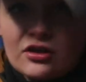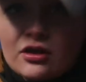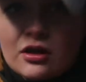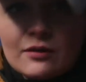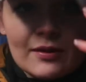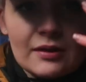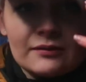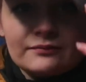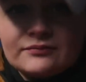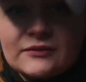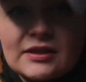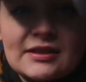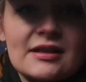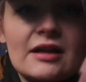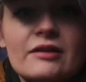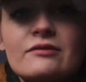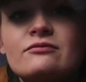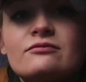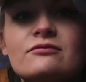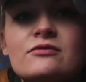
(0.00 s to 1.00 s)
you
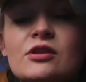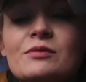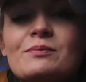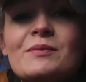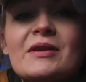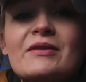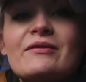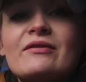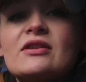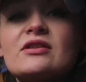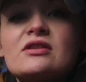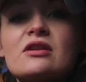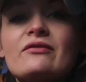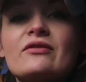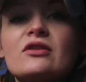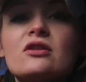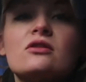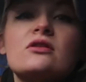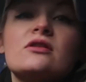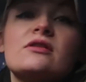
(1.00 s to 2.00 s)
start just being
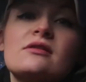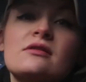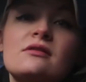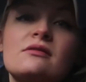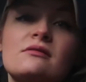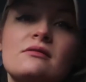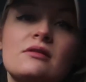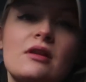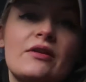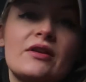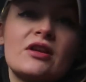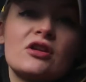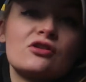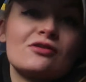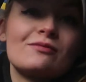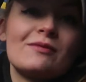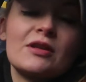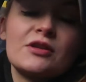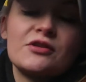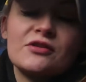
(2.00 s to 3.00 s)
philosophical, and I think it's
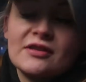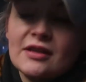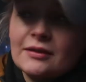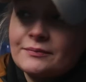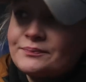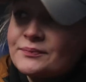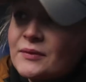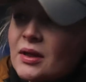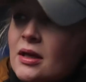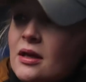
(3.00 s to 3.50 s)
just me that does that.